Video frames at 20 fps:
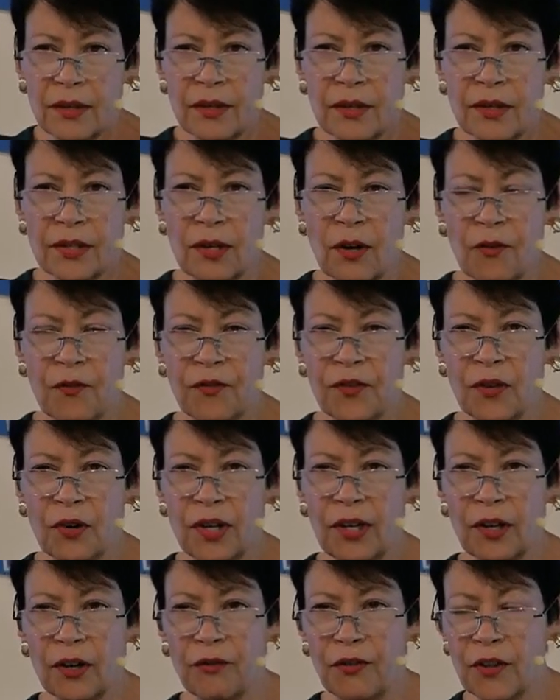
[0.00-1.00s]
So if you're
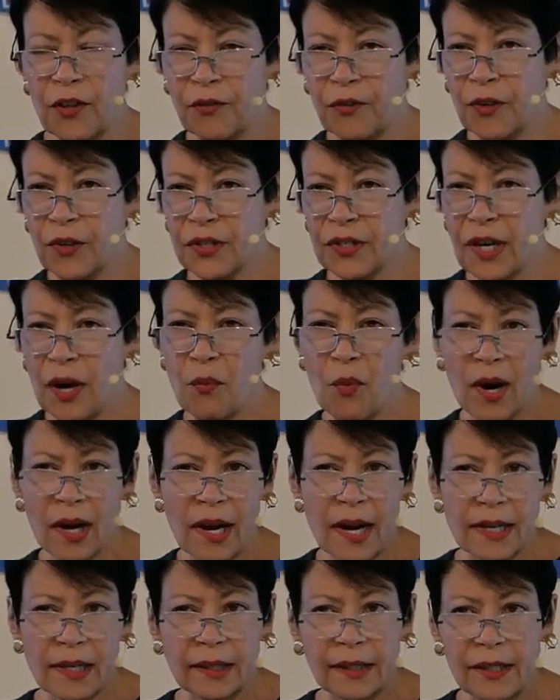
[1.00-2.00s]
here for the first time, what
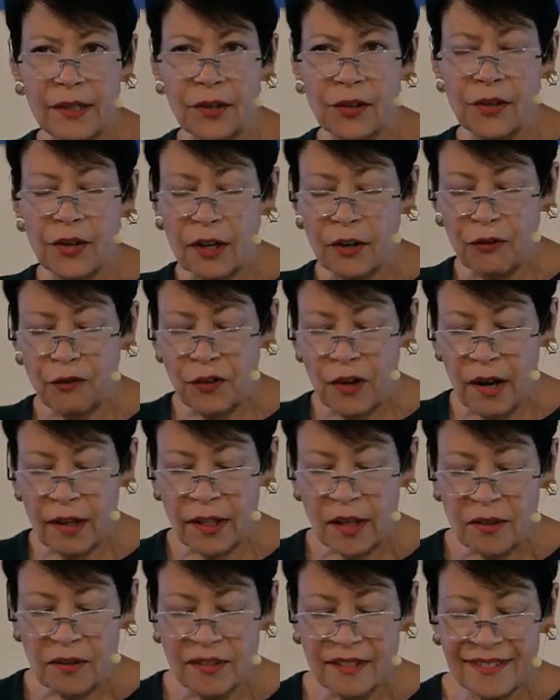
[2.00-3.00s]
kind of leader are you going to
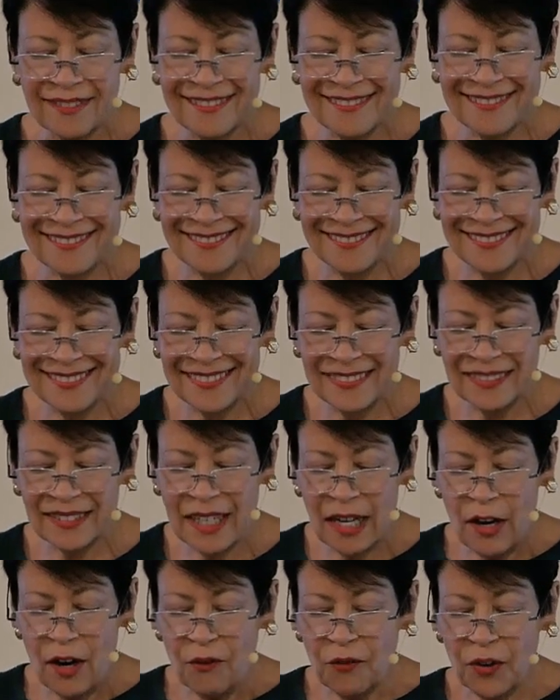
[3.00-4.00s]
follow?
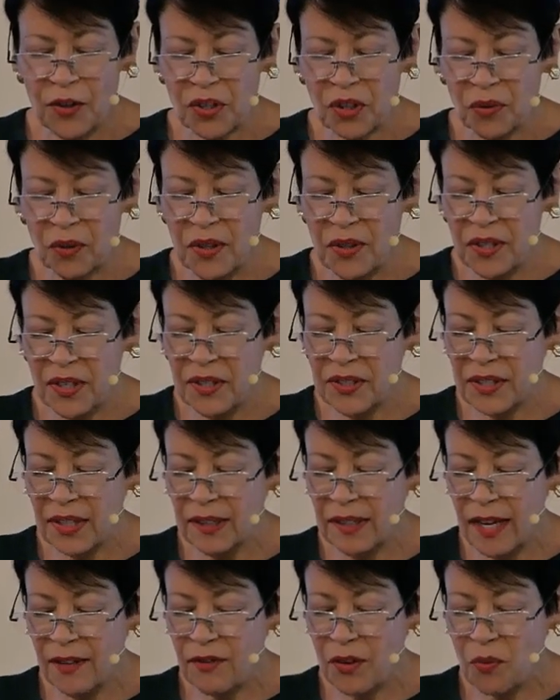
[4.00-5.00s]
1 Corinthians
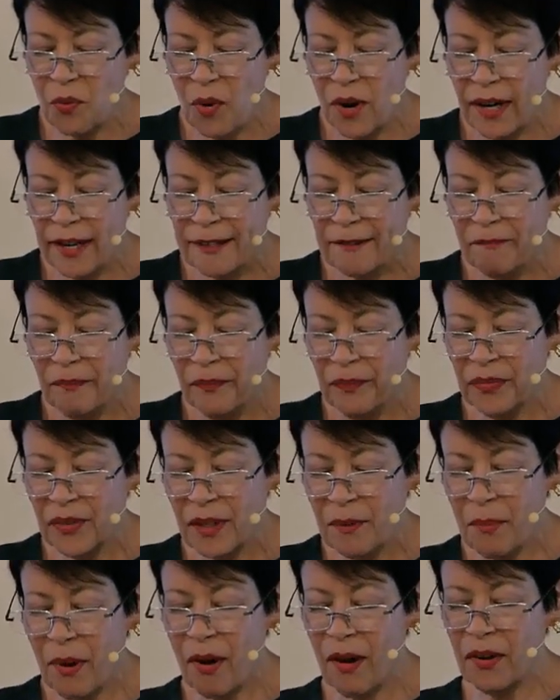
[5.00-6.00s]
11:1,
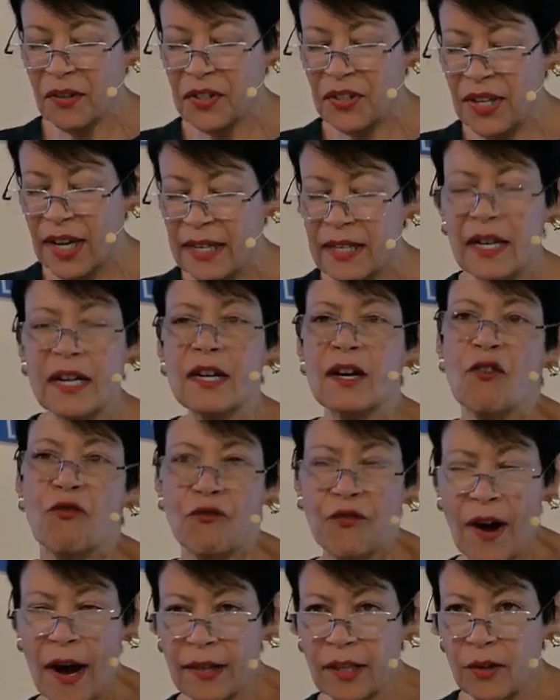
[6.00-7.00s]
Paul said,
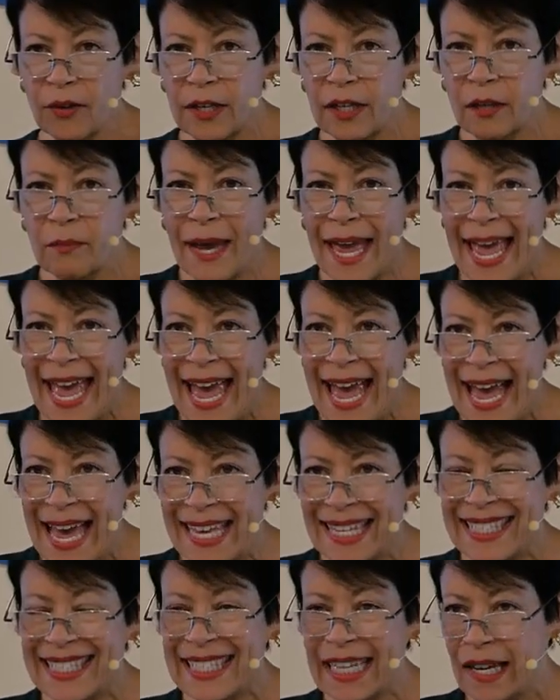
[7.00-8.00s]
follow him
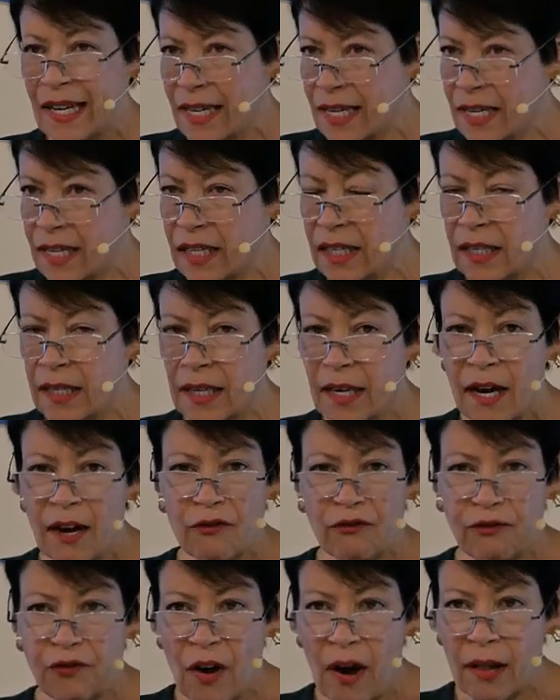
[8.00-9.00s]
as he
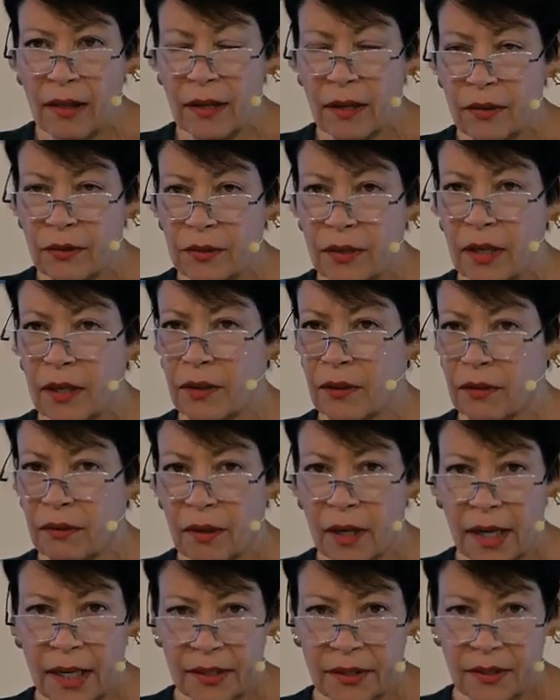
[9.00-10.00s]
followed
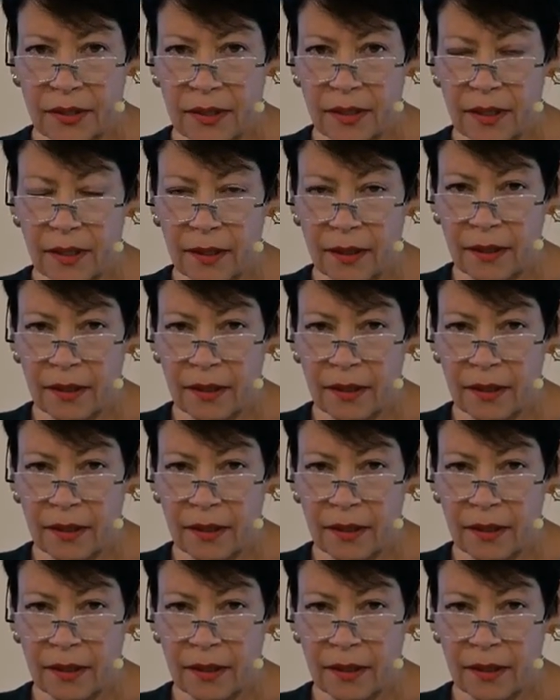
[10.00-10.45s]
Christ.